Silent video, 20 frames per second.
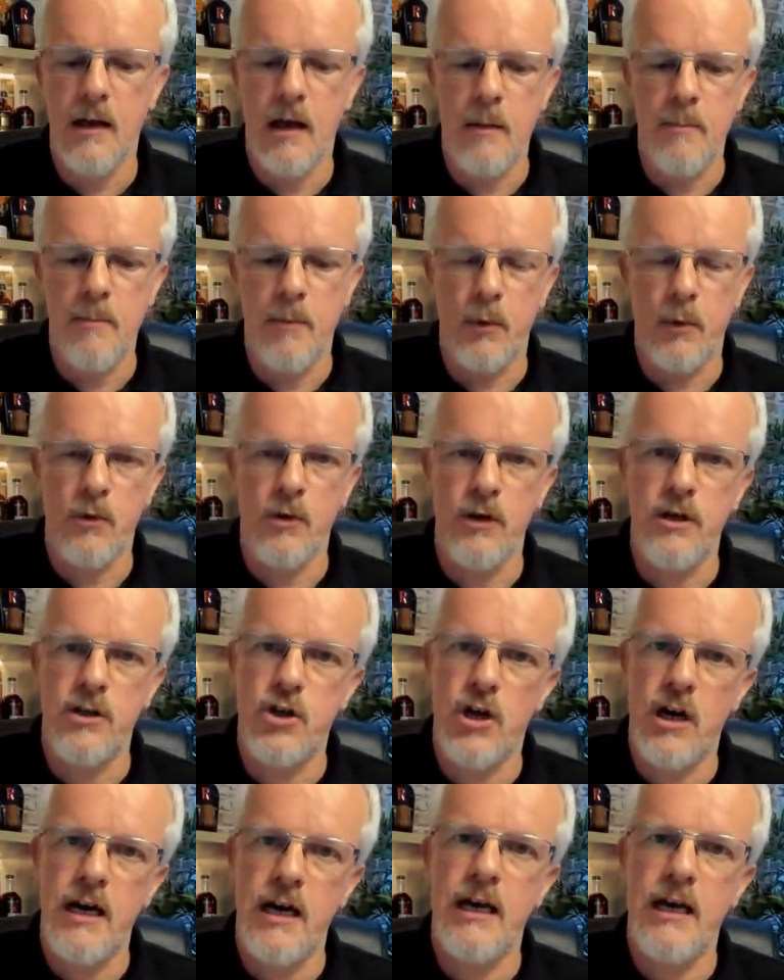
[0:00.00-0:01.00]
But we're going to
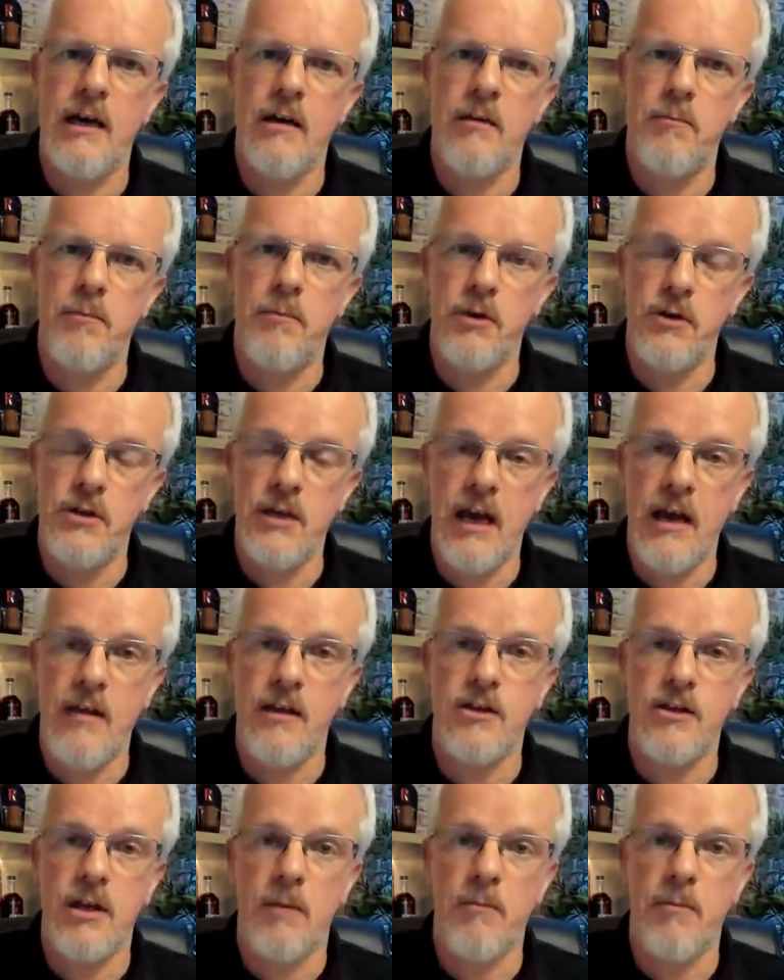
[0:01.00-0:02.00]
try and put
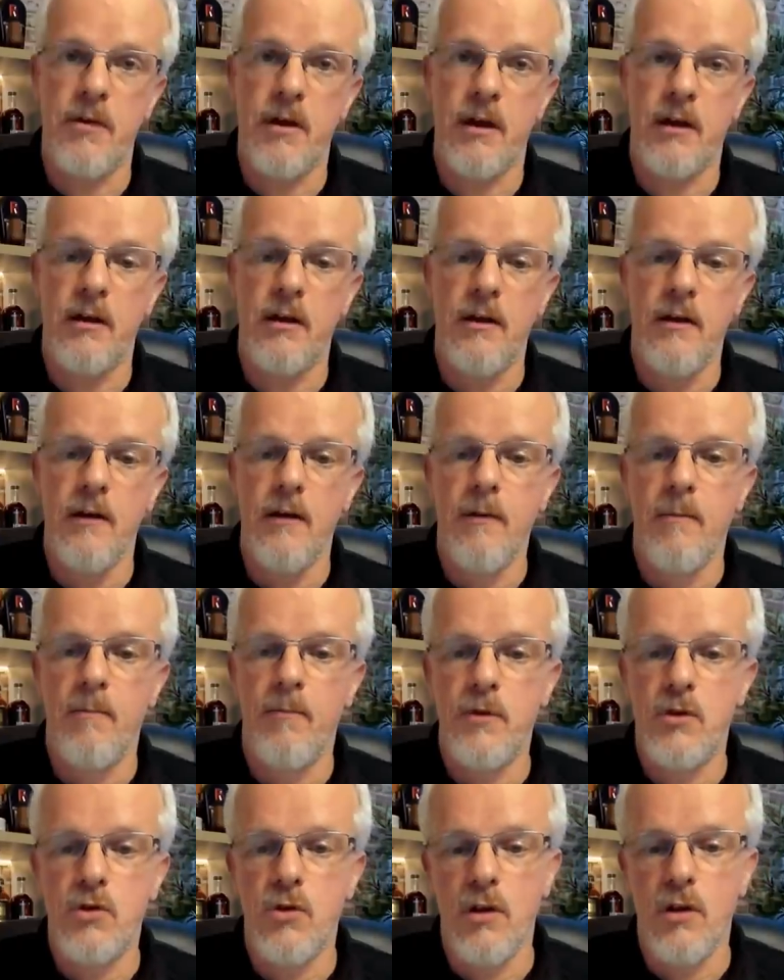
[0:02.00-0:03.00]
together something
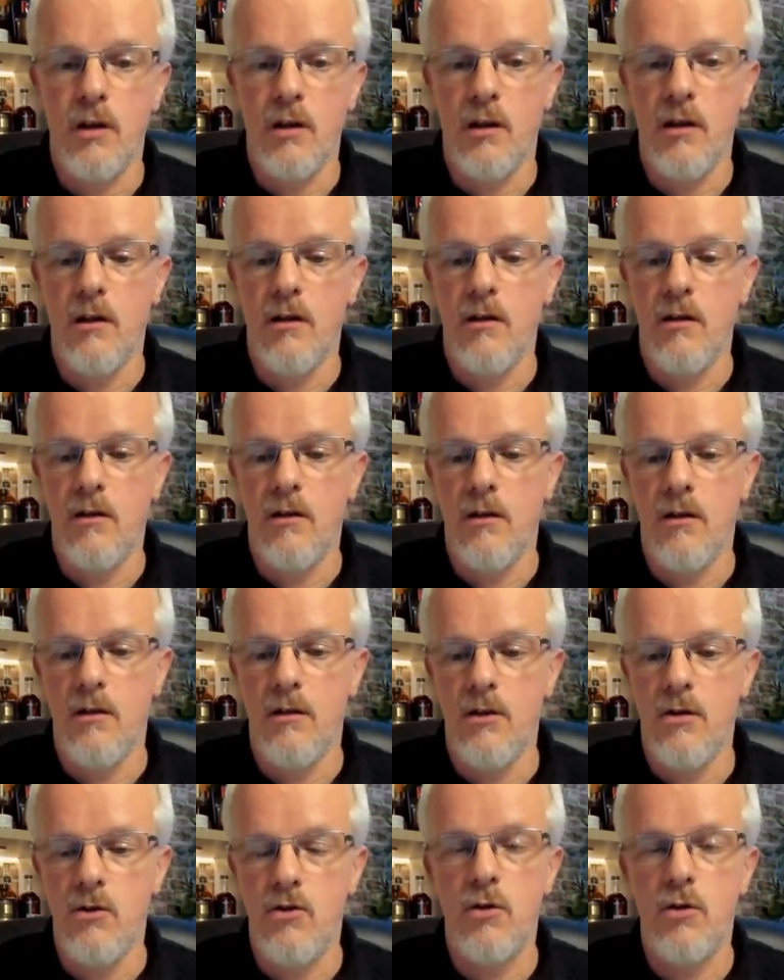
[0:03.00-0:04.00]
so that the
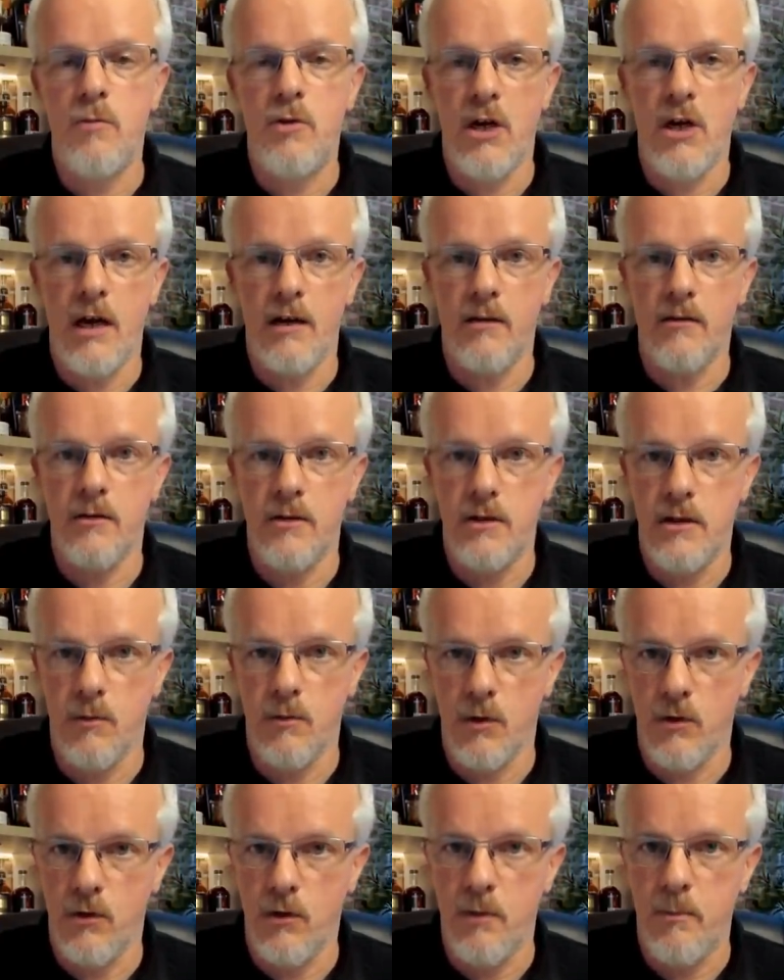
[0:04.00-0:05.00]
YouTube channels
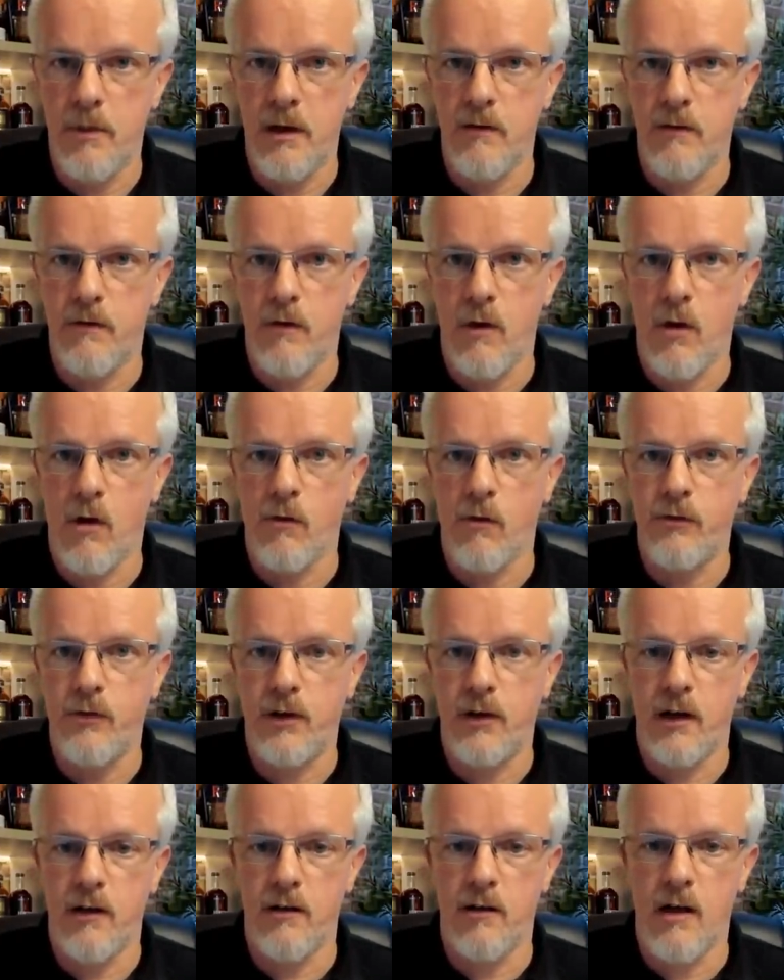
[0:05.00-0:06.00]
that were going to be
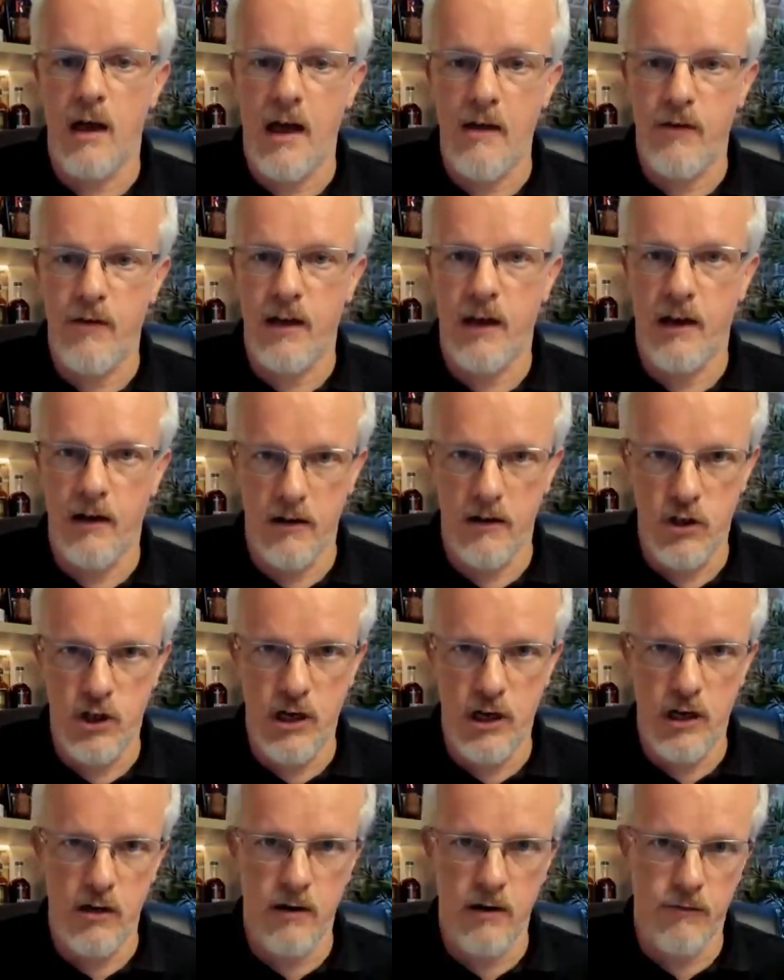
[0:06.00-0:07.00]
involved can have a kind of
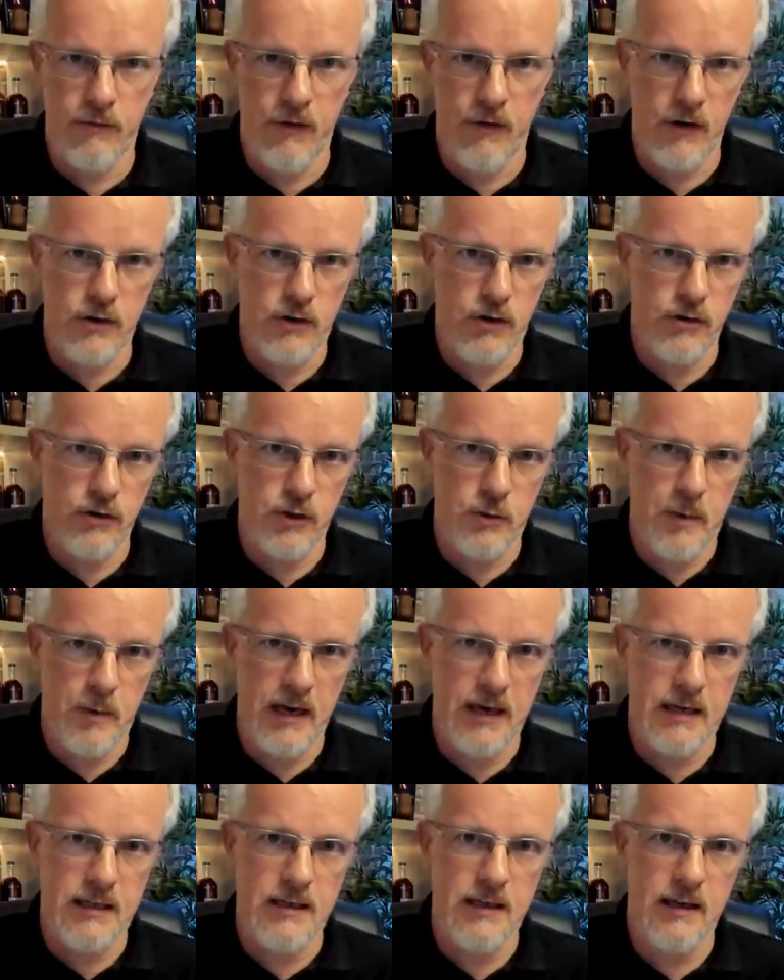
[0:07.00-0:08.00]
shared virtual
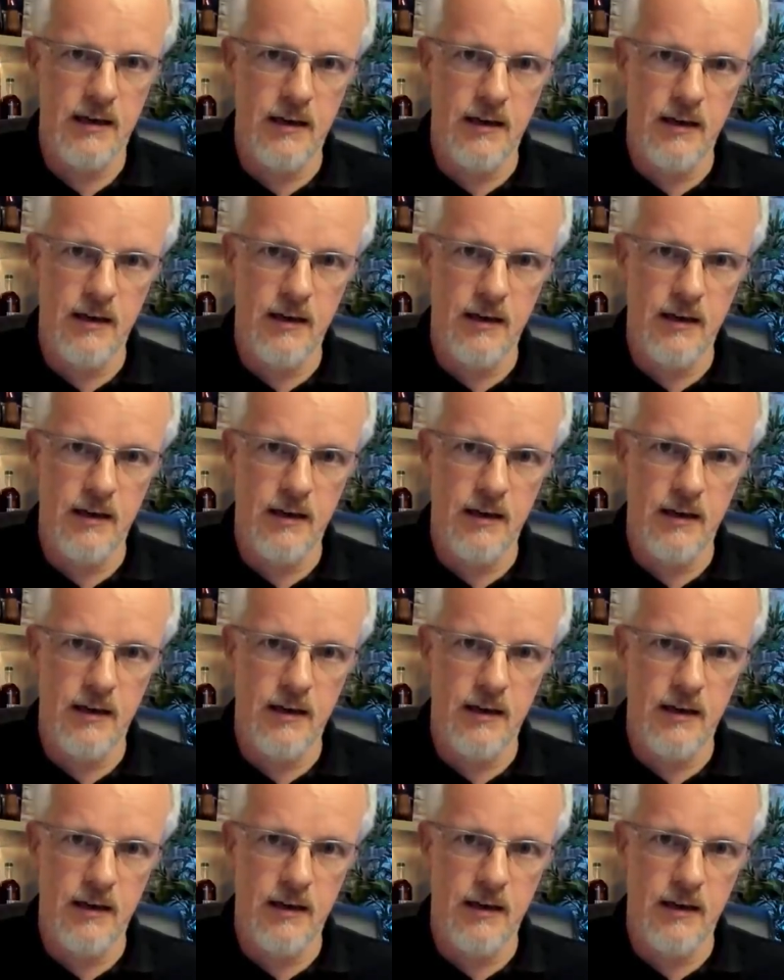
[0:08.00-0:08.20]
space